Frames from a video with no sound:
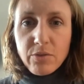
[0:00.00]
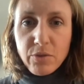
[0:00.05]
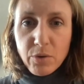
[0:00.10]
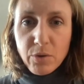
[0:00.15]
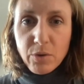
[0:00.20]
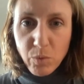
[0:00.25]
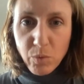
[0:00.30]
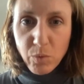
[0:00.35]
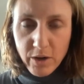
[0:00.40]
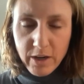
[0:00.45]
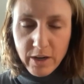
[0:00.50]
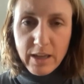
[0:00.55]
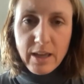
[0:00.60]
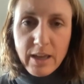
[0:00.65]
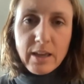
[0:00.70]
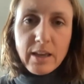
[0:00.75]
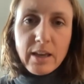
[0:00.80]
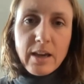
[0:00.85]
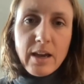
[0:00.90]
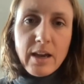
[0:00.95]

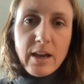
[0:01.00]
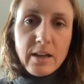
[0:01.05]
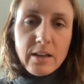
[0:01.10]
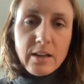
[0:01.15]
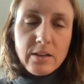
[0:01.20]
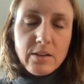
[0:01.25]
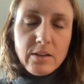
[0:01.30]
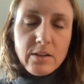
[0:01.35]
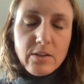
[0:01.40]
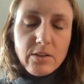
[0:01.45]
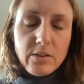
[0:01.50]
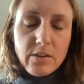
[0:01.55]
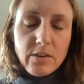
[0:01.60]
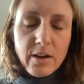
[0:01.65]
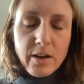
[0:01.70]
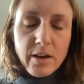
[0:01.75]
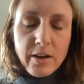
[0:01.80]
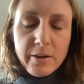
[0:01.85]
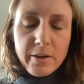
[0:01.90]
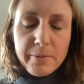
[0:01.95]
working
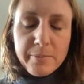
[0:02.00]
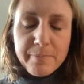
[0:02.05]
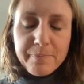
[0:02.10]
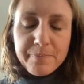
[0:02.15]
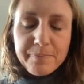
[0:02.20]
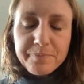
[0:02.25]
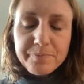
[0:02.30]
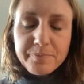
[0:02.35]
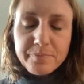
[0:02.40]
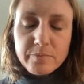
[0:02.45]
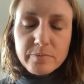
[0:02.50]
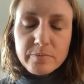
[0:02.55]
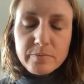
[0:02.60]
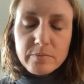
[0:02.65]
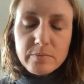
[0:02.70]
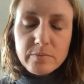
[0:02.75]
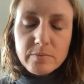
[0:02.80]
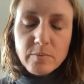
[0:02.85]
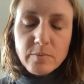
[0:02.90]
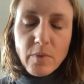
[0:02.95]
and
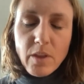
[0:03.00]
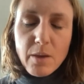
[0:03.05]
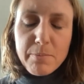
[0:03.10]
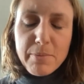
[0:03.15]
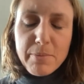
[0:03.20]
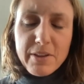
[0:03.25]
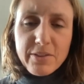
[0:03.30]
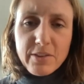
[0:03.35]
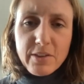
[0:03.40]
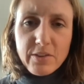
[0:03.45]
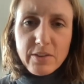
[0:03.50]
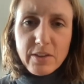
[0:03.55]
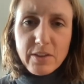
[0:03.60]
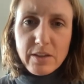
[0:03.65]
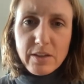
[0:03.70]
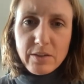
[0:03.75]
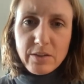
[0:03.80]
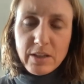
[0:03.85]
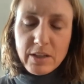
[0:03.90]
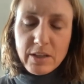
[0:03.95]

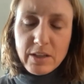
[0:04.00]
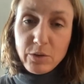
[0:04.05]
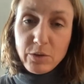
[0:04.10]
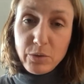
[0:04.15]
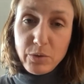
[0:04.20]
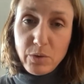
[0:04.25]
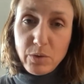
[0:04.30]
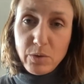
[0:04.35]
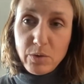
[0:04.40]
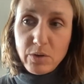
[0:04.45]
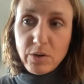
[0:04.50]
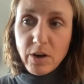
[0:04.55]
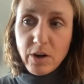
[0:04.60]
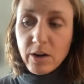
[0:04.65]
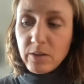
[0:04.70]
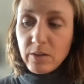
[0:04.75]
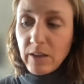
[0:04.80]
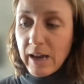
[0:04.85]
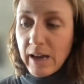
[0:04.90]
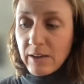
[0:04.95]
businesses include
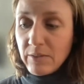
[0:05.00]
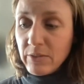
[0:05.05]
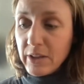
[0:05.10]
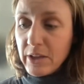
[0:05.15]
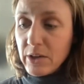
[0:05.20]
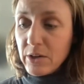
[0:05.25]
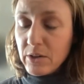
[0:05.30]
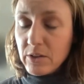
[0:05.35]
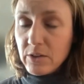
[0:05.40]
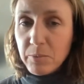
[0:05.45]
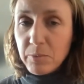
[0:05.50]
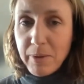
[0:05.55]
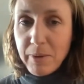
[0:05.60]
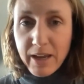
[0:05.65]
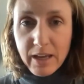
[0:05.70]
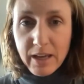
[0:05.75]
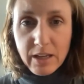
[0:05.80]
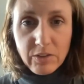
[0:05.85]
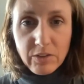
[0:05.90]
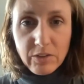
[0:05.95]
our livelihoods
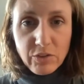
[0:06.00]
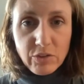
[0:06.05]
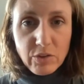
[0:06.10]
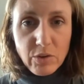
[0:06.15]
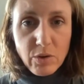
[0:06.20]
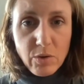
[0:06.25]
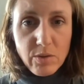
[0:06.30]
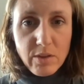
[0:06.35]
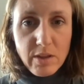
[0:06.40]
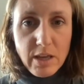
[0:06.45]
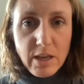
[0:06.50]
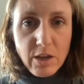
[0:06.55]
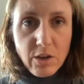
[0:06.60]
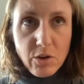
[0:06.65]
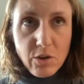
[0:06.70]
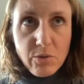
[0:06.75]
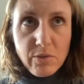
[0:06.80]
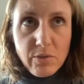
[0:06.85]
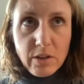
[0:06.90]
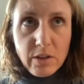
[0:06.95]
page. So the
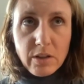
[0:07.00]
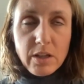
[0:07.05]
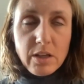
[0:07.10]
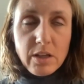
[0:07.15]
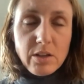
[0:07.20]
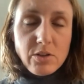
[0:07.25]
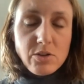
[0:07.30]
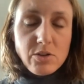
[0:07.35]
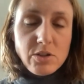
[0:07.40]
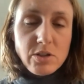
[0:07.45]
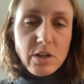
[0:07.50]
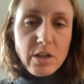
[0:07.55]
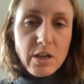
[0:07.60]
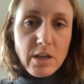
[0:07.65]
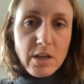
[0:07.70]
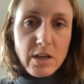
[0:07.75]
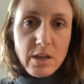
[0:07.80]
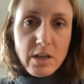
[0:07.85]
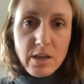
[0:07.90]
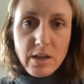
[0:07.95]
Ecovillage
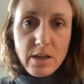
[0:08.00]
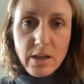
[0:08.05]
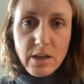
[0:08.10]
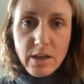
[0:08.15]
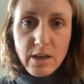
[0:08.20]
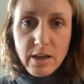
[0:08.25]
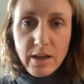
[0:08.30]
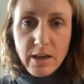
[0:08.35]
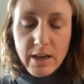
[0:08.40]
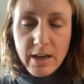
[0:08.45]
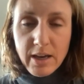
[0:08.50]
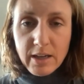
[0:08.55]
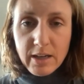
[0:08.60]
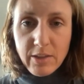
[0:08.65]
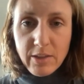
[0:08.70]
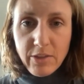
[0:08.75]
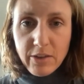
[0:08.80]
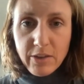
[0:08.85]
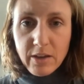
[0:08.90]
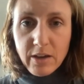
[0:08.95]
at
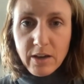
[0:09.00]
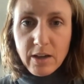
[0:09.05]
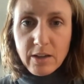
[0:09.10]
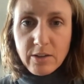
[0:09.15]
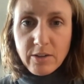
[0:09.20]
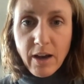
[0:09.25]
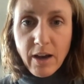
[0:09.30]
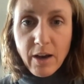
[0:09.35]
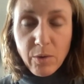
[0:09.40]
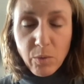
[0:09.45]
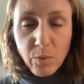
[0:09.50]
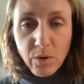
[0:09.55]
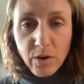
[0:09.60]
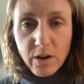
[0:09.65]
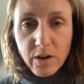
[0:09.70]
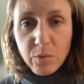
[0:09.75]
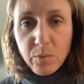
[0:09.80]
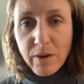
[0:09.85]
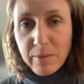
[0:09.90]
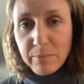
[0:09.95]

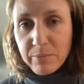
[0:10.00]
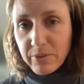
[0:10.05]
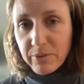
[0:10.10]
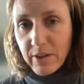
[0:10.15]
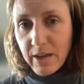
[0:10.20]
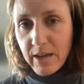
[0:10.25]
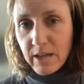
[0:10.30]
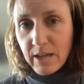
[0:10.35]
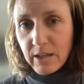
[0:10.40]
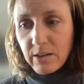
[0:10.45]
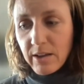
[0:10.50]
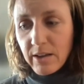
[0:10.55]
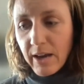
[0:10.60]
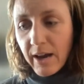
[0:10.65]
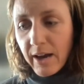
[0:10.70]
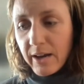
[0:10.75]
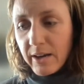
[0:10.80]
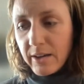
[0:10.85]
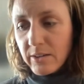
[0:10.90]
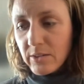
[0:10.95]
ithaca.org website
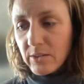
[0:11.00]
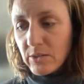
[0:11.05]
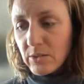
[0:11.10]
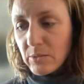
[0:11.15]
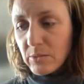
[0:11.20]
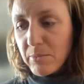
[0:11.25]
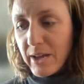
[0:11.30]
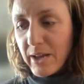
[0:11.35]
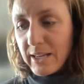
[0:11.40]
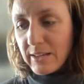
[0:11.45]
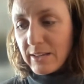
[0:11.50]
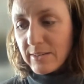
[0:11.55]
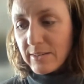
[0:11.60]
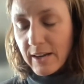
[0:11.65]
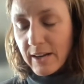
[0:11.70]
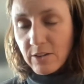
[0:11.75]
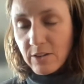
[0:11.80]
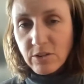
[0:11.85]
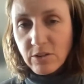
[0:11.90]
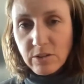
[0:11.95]
has many
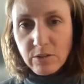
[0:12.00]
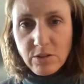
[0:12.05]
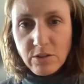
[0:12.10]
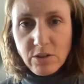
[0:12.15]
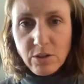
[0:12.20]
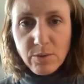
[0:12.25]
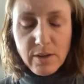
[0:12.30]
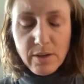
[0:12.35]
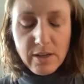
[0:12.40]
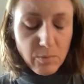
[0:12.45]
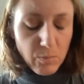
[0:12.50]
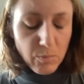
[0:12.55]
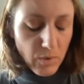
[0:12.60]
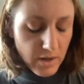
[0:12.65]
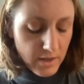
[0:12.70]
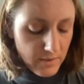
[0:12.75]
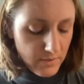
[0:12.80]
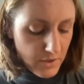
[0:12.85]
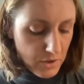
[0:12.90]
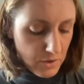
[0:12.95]
sections to it, and
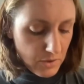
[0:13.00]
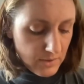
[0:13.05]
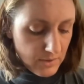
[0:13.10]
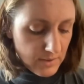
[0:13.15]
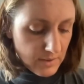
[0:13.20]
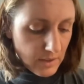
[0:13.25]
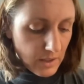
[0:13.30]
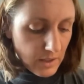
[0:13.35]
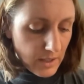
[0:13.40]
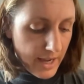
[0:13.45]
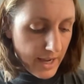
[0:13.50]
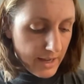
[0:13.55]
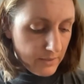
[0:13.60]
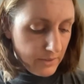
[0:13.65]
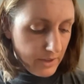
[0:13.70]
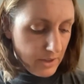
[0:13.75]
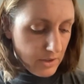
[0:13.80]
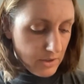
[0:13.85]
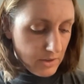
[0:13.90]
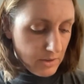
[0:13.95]
one of those is a
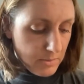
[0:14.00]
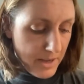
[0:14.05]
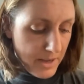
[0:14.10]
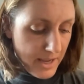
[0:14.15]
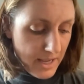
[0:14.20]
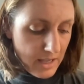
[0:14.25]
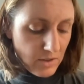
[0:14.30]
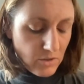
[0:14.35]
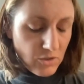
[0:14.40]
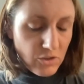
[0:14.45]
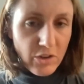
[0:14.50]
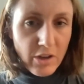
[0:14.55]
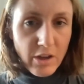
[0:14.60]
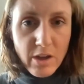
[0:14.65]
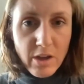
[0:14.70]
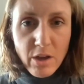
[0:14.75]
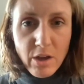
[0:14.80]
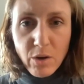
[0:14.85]
livelihoods page